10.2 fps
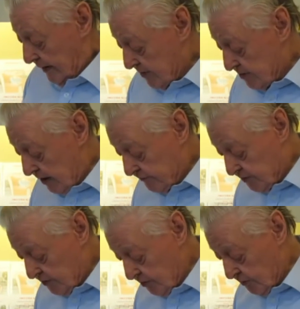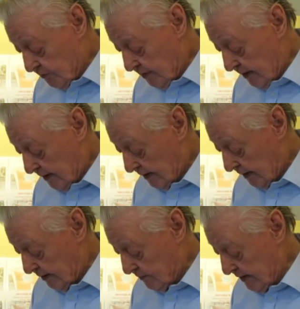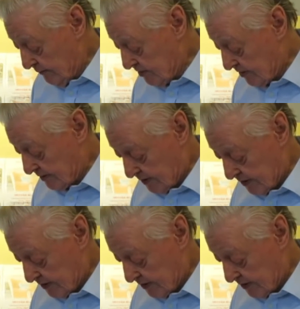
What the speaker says: Now this afternoon, I'm limiting